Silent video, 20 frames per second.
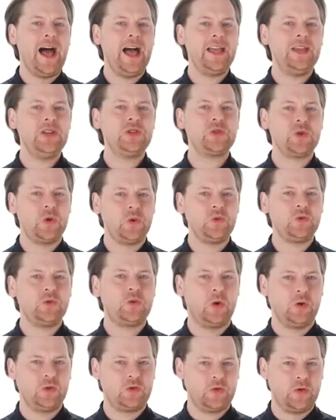iZone
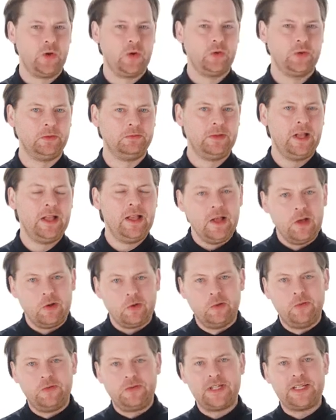Control
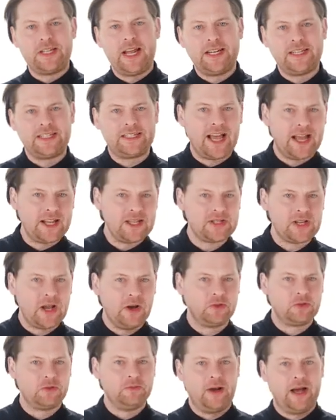calls you
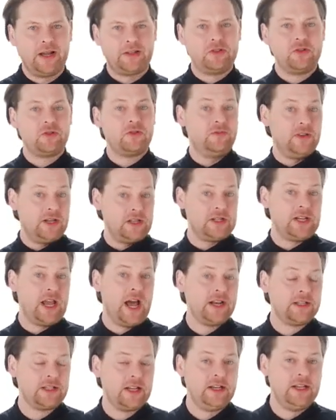automatically whenever
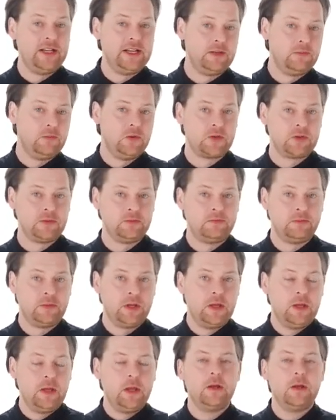there's something to be done,